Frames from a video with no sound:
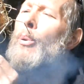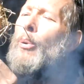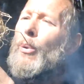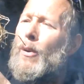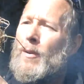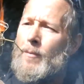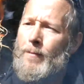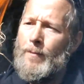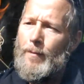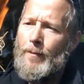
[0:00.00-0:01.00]

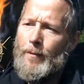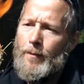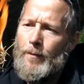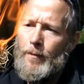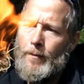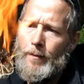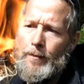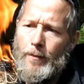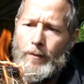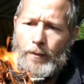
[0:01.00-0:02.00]

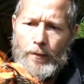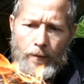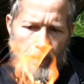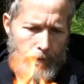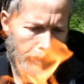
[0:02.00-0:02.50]
Nobody speaks.